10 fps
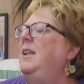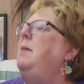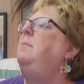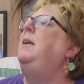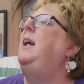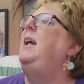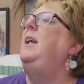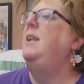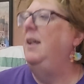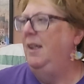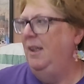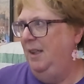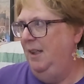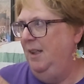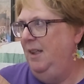They played
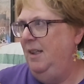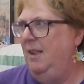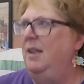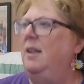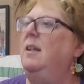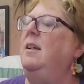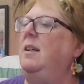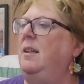and